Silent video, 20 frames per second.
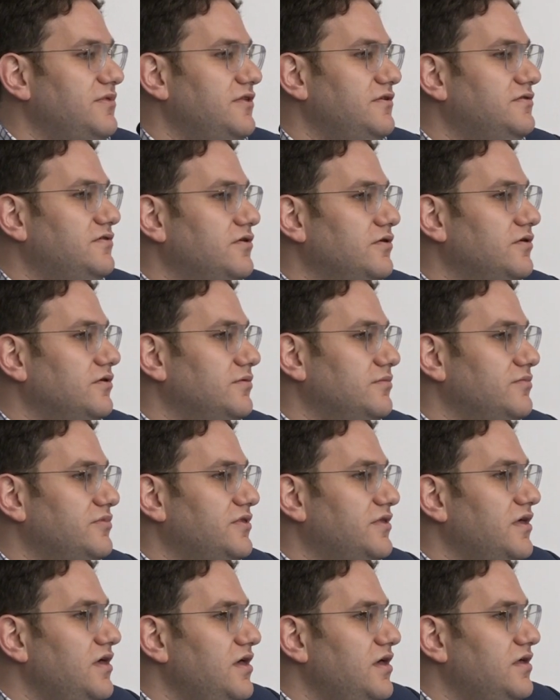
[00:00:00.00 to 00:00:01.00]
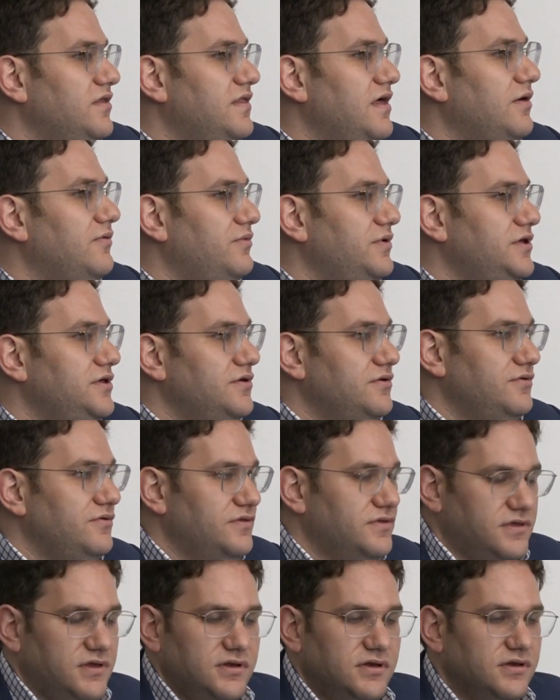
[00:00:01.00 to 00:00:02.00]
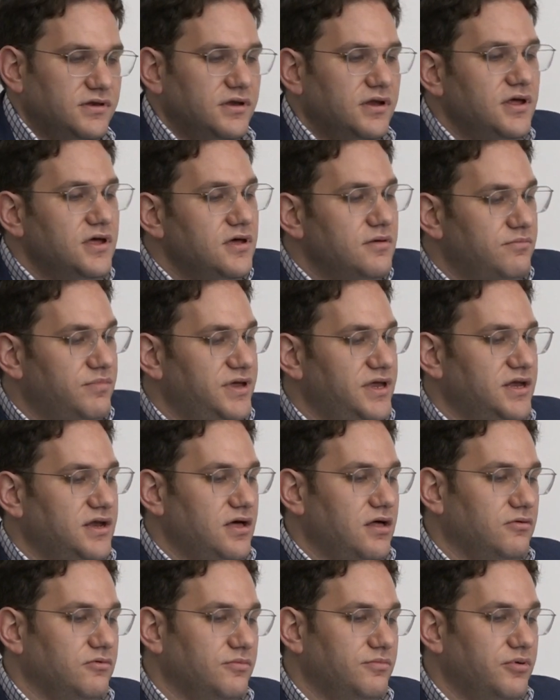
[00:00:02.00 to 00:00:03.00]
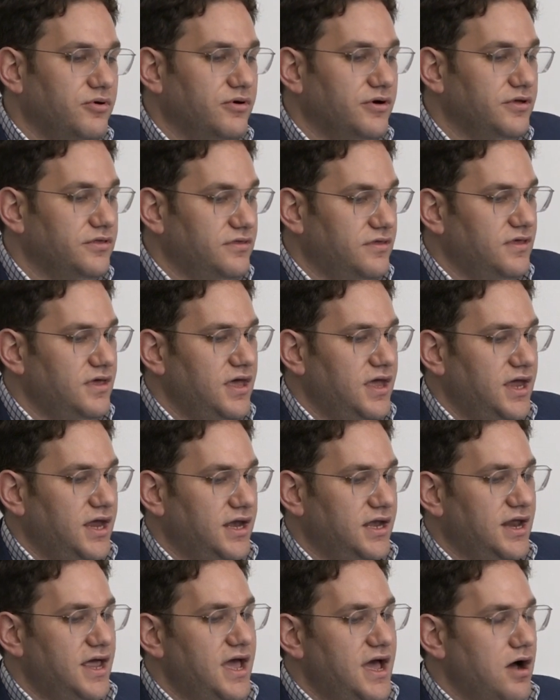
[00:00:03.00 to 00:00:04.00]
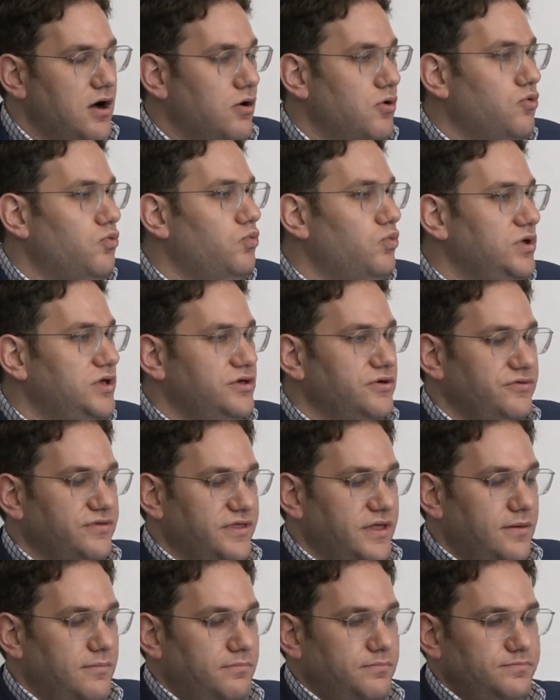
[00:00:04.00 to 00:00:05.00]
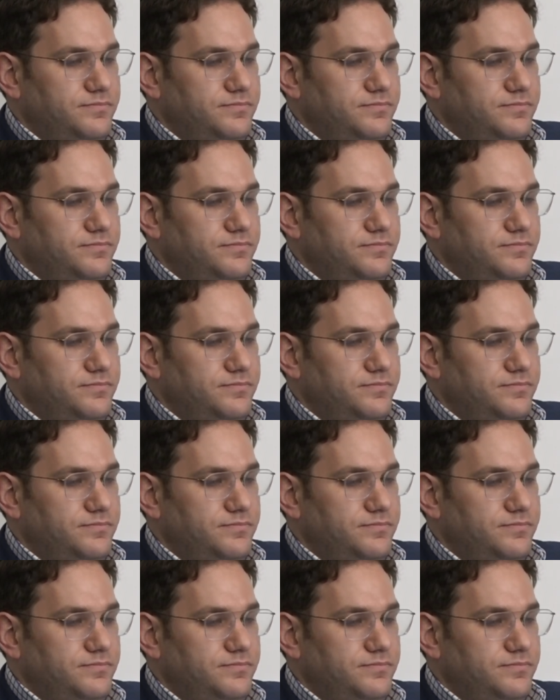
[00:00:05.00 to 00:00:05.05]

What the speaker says: of the terms that we use in P&L reports and how we use them.